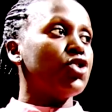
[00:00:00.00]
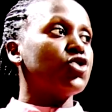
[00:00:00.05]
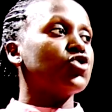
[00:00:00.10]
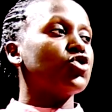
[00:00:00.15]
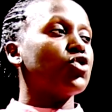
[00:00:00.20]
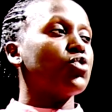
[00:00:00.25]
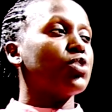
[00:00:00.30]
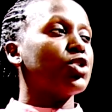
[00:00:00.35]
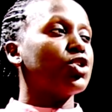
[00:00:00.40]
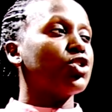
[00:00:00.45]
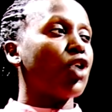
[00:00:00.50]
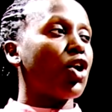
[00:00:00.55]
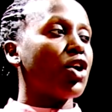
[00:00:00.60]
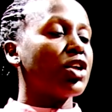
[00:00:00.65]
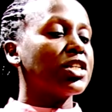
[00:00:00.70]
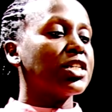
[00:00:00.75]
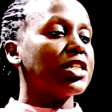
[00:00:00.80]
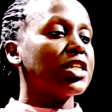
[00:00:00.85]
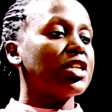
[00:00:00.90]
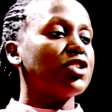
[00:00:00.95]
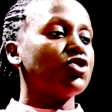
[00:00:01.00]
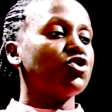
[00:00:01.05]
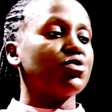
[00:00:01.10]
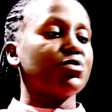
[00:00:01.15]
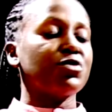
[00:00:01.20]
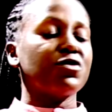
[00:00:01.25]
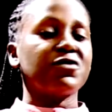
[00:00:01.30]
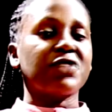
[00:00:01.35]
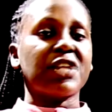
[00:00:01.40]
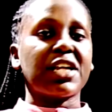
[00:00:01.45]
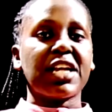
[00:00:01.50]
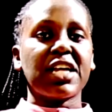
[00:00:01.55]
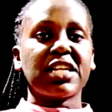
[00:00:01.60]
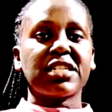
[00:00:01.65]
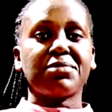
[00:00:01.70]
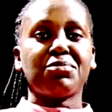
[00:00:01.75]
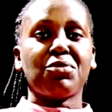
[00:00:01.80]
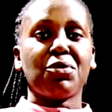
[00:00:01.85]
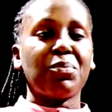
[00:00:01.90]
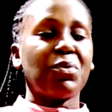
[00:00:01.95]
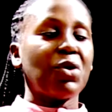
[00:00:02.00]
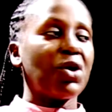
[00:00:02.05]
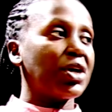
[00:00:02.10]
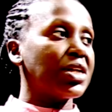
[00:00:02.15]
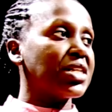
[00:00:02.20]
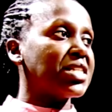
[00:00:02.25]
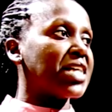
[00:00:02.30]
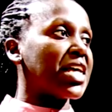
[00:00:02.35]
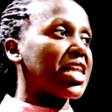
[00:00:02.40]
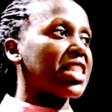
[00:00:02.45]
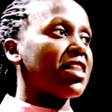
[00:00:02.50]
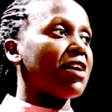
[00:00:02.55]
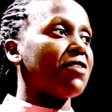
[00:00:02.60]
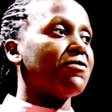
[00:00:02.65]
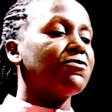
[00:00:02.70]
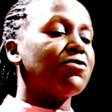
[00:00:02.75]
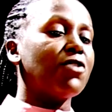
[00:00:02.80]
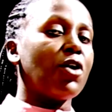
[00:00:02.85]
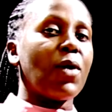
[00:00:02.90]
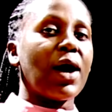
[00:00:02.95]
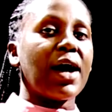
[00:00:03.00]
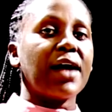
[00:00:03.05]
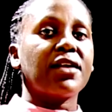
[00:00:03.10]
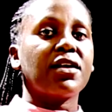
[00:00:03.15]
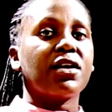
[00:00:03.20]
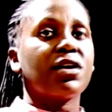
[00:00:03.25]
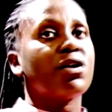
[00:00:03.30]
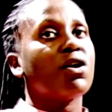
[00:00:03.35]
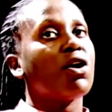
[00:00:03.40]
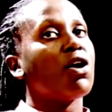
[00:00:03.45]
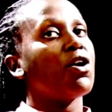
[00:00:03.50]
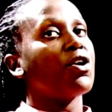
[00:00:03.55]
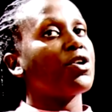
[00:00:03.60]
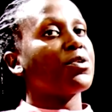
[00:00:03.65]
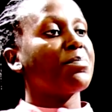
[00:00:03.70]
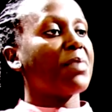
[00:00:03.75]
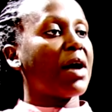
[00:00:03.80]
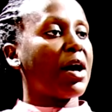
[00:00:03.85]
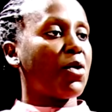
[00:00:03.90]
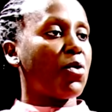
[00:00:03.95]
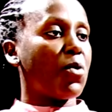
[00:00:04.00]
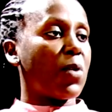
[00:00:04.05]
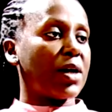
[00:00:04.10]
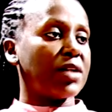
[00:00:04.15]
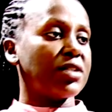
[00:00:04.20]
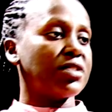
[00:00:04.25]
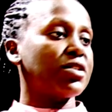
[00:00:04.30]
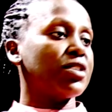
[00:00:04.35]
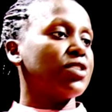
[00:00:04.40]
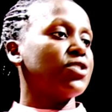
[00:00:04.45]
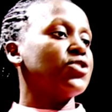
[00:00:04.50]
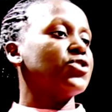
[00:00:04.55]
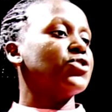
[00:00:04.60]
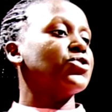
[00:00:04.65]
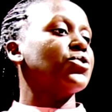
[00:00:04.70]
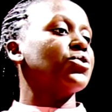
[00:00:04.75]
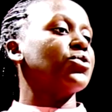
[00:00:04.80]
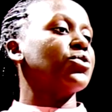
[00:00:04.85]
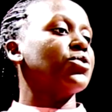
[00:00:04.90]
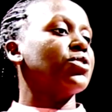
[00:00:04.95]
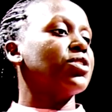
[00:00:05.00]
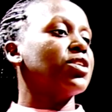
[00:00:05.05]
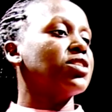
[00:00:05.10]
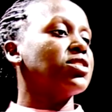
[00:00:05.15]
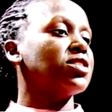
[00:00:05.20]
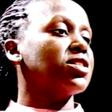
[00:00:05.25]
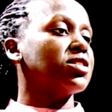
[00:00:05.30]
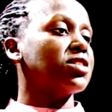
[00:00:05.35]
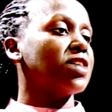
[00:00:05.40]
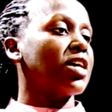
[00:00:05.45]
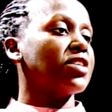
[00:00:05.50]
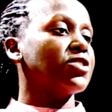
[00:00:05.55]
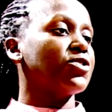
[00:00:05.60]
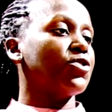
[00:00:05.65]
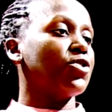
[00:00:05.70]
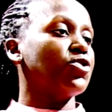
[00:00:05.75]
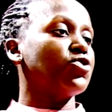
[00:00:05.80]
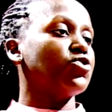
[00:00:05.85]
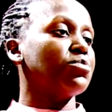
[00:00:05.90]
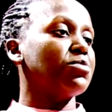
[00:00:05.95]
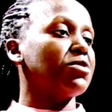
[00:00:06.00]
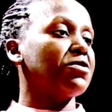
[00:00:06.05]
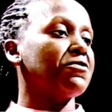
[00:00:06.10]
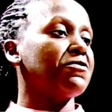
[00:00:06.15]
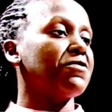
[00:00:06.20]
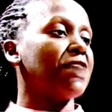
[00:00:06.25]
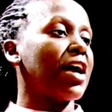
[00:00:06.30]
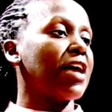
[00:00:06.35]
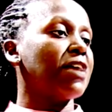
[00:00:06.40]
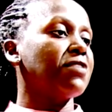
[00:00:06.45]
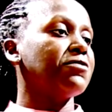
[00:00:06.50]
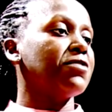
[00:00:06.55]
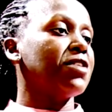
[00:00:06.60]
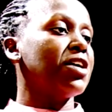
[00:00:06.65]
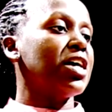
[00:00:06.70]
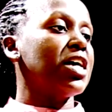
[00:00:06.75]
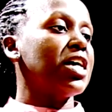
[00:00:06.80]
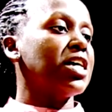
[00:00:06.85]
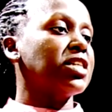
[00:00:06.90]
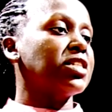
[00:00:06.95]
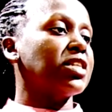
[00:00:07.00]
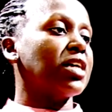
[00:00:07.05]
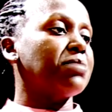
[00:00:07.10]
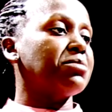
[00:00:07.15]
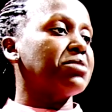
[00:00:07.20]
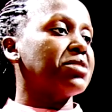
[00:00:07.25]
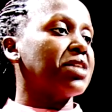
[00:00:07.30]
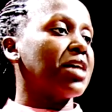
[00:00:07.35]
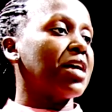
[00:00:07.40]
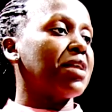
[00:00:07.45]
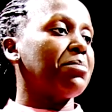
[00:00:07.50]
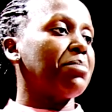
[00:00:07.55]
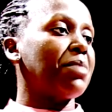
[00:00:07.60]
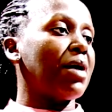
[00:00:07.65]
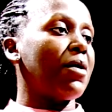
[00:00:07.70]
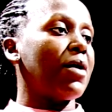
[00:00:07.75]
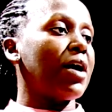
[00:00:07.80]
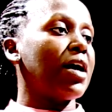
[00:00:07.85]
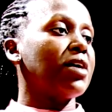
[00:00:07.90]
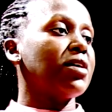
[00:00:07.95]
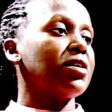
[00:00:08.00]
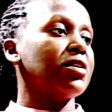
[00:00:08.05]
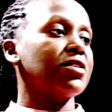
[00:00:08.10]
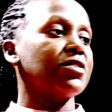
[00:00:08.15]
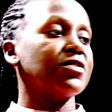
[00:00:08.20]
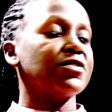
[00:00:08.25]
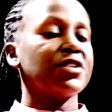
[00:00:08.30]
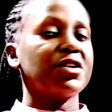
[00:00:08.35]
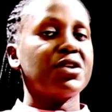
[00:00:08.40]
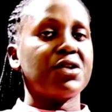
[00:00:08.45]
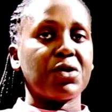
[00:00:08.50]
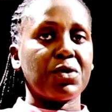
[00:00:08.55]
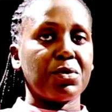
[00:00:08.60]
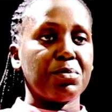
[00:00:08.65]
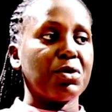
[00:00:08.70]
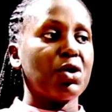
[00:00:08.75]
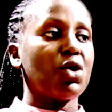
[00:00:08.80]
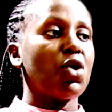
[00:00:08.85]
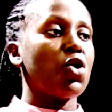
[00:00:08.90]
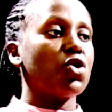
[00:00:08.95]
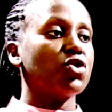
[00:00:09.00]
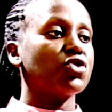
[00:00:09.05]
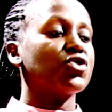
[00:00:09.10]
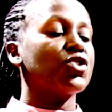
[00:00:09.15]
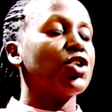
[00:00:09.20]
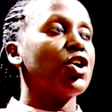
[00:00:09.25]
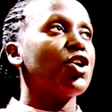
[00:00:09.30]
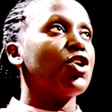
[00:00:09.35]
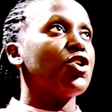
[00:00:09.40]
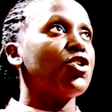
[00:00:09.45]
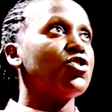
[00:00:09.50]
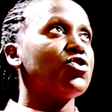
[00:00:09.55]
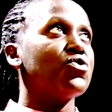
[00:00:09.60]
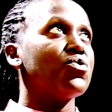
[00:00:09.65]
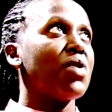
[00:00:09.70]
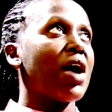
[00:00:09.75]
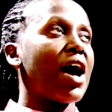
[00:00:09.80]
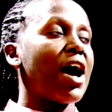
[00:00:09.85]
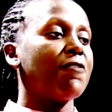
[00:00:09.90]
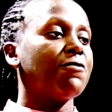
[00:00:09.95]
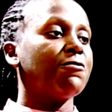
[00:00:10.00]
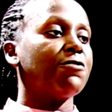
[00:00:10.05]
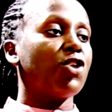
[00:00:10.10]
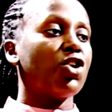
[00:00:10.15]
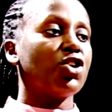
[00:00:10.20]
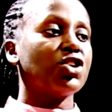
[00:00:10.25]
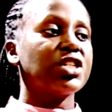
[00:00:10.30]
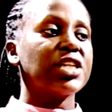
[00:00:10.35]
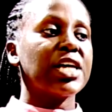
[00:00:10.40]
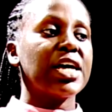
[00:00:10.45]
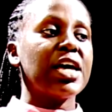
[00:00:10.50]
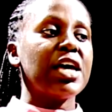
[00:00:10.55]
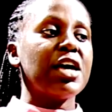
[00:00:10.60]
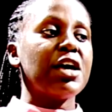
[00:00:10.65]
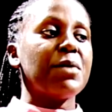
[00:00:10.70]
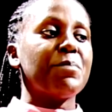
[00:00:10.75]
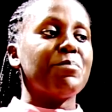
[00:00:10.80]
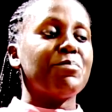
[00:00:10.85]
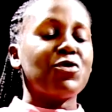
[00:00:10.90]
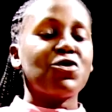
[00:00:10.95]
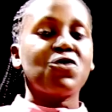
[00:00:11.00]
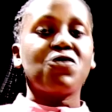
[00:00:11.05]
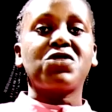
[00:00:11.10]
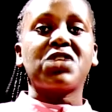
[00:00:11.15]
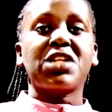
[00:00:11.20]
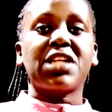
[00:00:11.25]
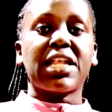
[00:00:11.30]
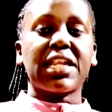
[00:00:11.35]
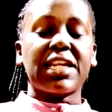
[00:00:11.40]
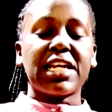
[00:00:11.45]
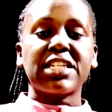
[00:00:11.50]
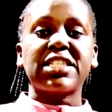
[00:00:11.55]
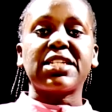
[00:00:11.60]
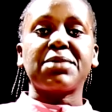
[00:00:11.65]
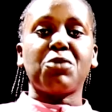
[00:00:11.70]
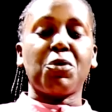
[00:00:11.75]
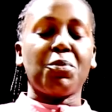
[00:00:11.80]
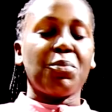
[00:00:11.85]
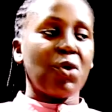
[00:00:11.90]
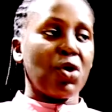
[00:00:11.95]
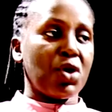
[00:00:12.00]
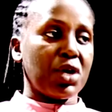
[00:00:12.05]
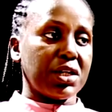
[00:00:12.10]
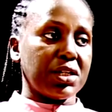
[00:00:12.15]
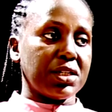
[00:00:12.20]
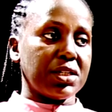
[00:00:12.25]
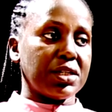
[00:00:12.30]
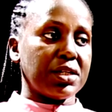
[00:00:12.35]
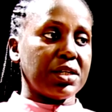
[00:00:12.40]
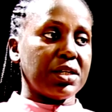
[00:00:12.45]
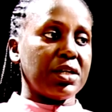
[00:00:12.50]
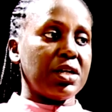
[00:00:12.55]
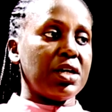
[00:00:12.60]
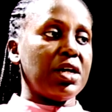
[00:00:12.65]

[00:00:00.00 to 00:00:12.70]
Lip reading: So we don't need to move the decimal point either forward or backwards. So this is just going to be 5 times 10 power 0 because you have not moved the decimal point.